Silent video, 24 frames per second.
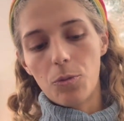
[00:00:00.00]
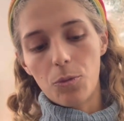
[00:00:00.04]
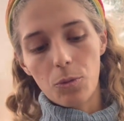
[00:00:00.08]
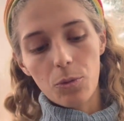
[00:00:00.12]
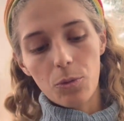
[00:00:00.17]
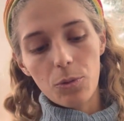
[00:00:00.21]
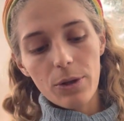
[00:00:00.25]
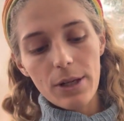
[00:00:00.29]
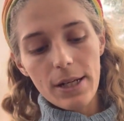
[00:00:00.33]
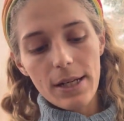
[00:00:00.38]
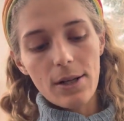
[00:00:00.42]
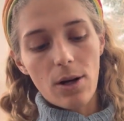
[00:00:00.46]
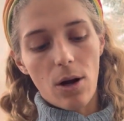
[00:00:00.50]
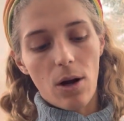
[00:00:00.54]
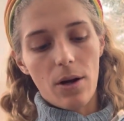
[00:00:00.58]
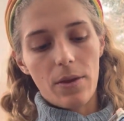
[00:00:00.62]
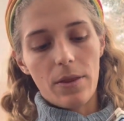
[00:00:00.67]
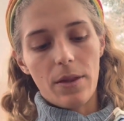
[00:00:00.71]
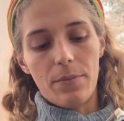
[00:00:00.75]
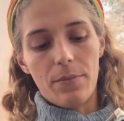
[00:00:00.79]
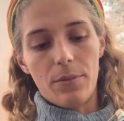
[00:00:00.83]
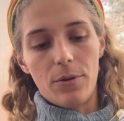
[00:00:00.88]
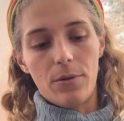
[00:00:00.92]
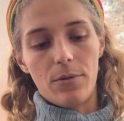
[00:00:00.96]
read on the
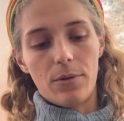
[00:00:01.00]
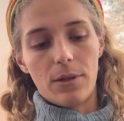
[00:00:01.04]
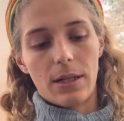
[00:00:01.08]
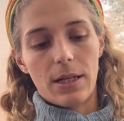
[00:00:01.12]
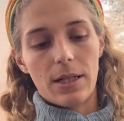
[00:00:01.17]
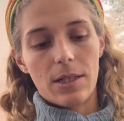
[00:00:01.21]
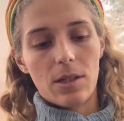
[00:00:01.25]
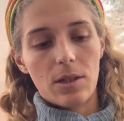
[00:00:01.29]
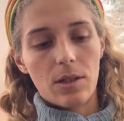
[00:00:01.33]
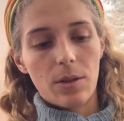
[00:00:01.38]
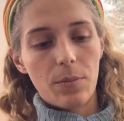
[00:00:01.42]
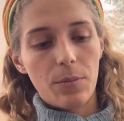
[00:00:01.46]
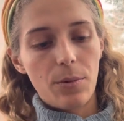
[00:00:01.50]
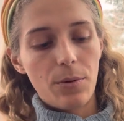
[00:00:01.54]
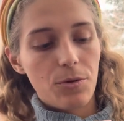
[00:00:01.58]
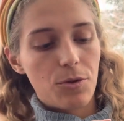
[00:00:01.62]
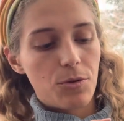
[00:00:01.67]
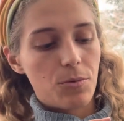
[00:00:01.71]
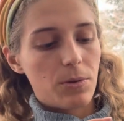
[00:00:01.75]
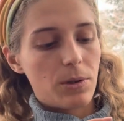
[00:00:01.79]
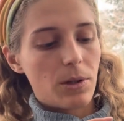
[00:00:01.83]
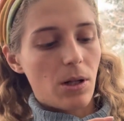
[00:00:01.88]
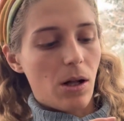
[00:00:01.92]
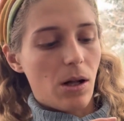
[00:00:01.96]
boot, because the boots
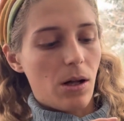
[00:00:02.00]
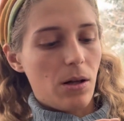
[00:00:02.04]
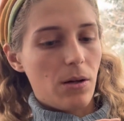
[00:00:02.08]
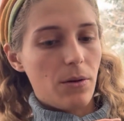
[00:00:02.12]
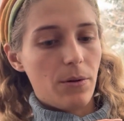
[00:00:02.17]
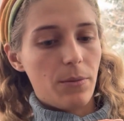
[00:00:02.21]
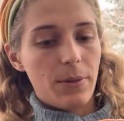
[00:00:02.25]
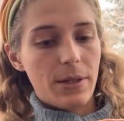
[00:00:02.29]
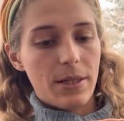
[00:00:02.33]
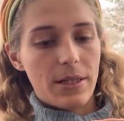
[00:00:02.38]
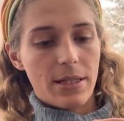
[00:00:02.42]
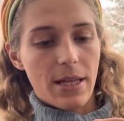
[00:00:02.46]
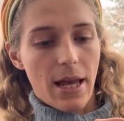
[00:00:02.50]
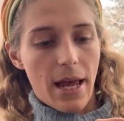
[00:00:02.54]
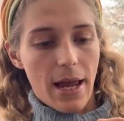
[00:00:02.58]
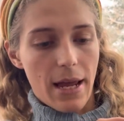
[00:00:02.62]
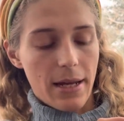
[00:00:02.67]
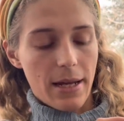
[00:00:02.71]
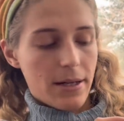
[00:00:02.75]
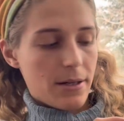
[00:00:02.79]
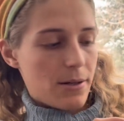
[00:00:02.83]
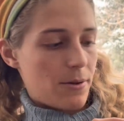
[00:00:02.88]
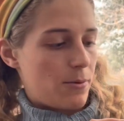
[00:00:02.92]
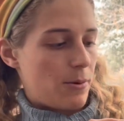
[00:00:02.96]
will all be
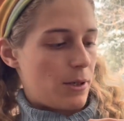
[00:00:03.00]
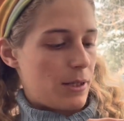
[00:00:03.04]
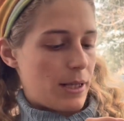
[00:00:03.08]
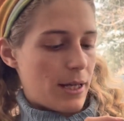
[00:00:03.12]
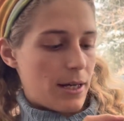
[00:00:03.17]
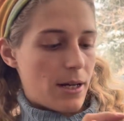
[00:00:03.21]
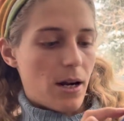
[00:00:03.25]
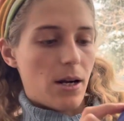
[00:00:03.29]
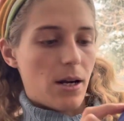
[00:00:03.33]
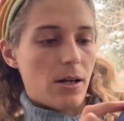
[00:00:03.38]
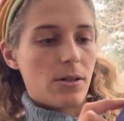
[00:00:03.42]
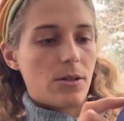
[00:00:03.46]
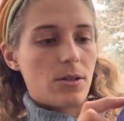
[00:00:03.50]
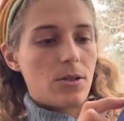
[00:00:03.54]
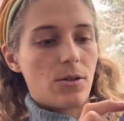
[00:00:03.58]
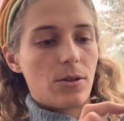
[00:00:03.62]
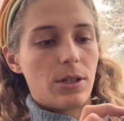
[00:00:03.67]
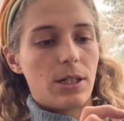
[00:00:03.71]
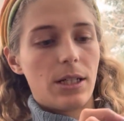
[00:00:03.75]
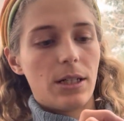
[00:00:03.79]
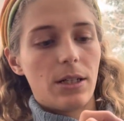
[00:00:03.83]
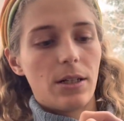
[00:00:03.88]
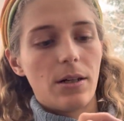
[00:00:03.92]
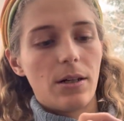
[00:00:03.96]
saying what they are. So
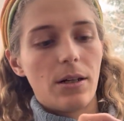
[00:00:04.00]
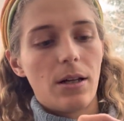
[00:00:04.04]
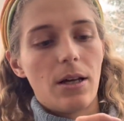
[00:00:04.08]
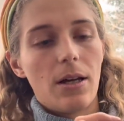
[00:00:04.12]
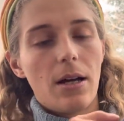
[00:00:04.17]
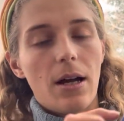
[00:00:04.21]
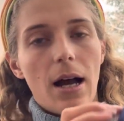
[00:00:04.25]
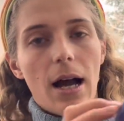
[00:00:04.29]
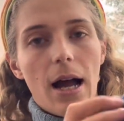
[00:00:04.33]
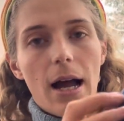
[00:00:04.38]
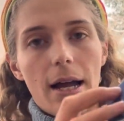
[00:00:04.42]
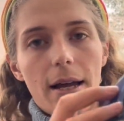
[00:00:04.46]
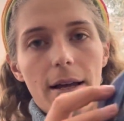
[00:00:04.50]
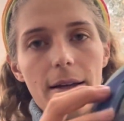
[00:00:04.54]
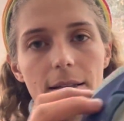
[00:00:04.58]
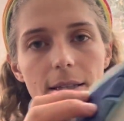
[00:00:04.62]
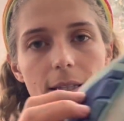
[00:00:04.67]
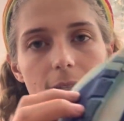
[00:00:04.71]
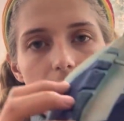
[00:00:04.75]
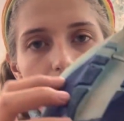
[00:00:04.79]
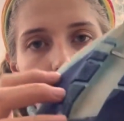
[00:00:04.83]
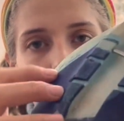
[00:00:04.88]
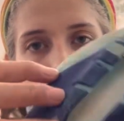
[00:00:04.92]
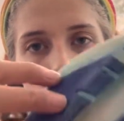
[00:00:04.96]
here,
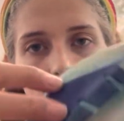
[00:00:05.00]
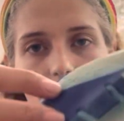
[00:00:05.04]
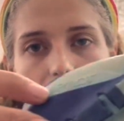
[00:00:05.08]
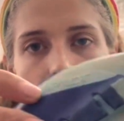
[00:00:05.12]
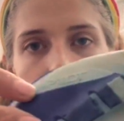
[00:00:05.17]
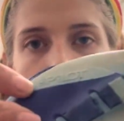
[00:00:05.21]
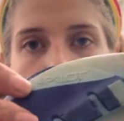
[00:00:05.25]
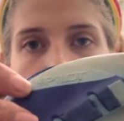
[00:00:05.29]
this one says